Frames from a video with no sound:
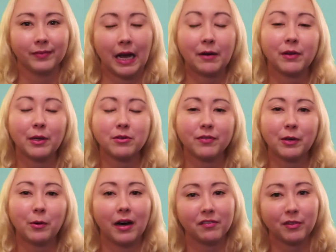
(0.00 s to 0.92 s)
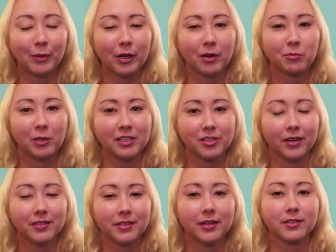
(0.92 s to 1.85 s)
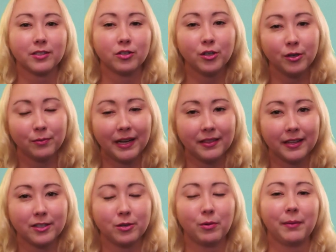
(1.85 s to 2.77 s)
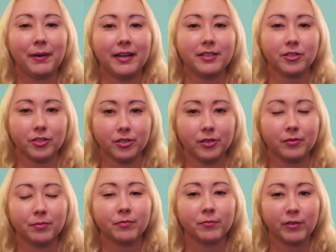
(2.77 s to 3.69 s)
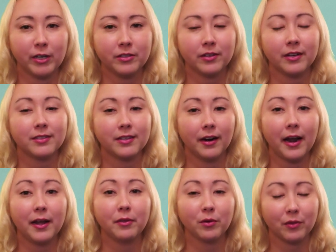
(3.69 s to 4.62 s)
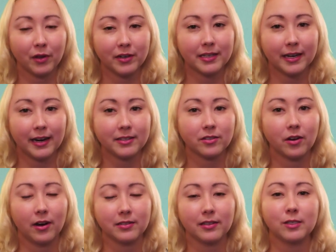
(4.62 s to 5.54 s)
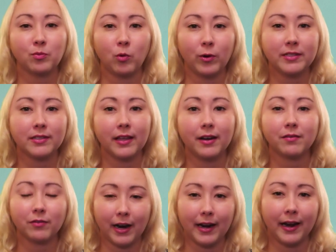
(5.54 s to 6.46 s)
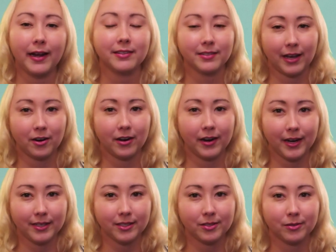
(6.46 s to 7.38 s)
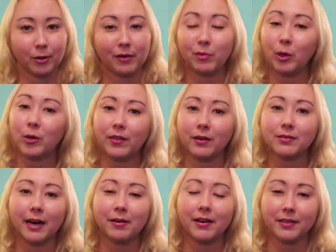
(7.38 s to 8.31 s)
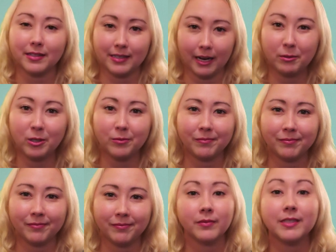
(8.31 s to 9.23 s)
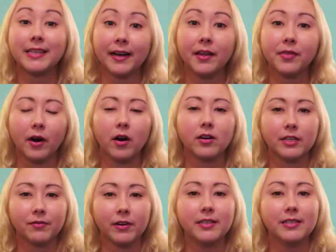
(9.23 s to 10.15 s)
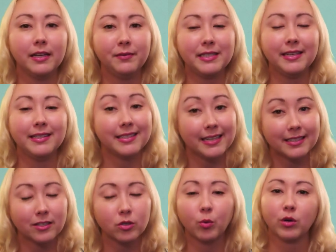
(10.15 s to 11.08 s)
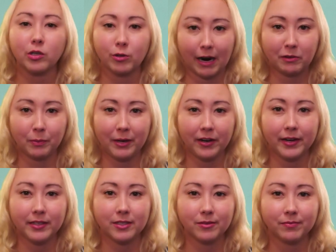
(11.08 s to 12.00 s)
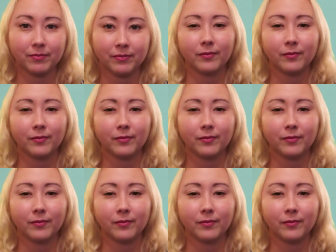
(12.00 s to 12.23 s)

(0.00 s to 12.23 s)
And for those of you unfamiliar with point charts, there's two main things you want to pay attention to. First, Sunday through Thursday nights cost less points than Friday and Saturday nights, so I've broken those out in this table. Second, there are different DVC seasons or travel periods.